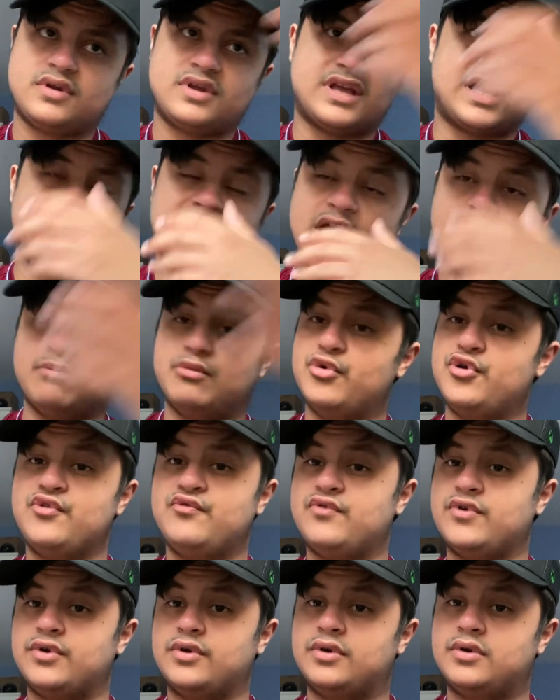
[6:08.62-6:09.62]
Get a
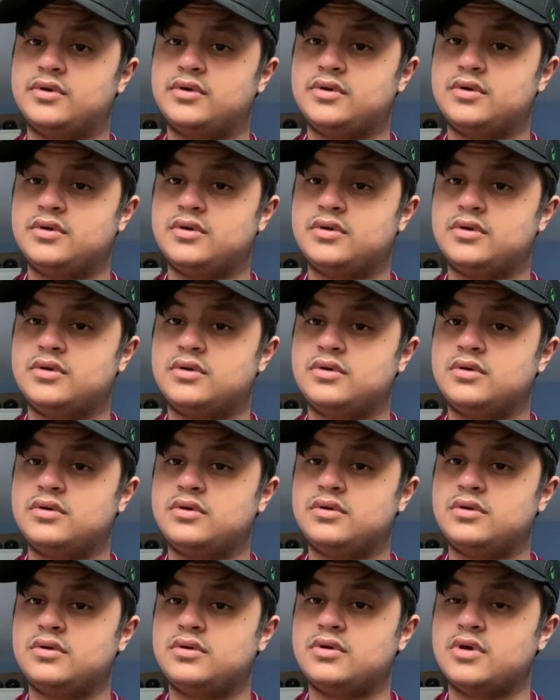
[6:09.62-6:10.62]
move on.
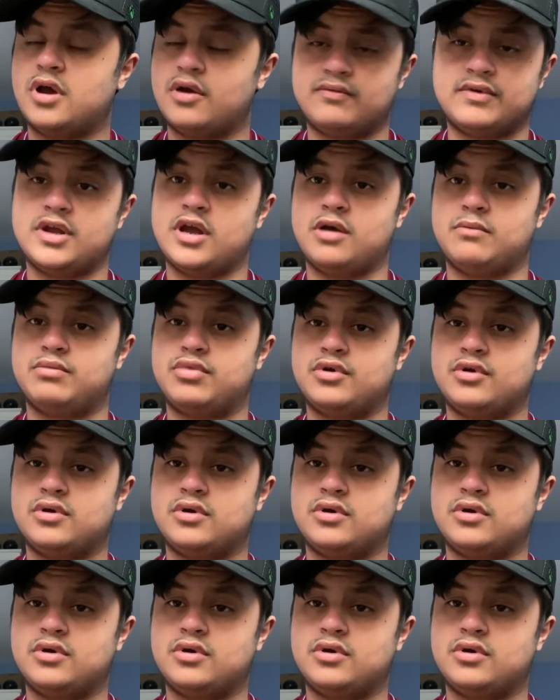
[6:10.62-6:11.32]
Hurry up